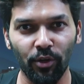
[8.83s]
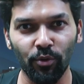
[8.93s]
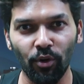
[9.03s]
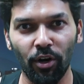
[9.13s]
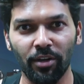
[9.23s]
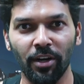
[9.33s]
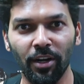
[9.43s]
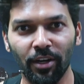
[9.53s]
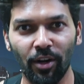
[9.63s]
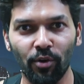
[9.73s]
do not run
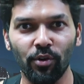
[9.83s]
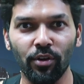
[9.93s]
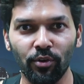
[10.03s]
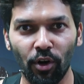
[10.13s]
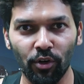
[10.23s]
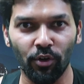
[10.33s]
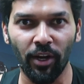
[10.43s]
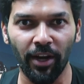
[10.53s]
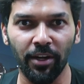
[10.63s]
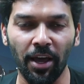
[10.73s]
aground, do not collide,